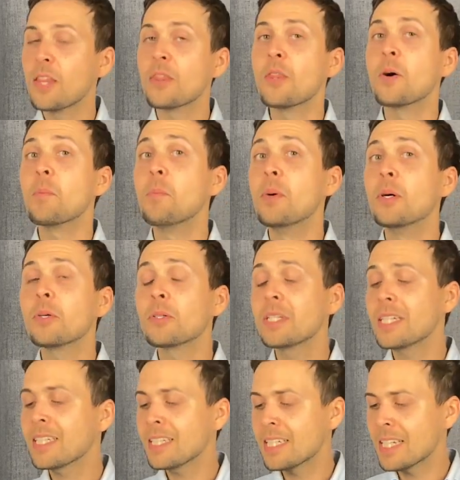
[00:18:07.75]
the
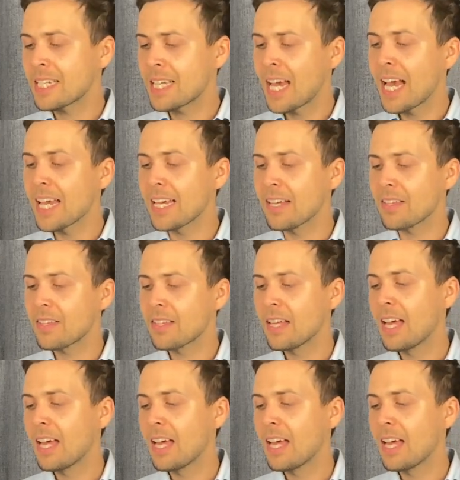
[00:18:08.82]
building decayeth,